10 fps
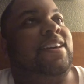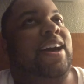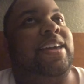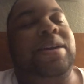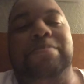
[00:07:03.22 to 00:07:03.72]
I
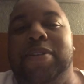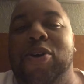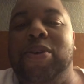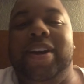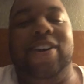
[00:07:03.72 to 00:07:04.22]
keep
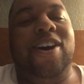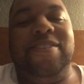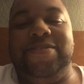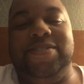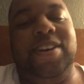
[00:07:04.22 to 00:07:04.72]
blowing it
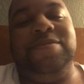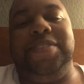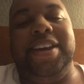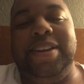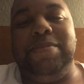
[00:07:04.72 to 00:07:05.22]
off of getting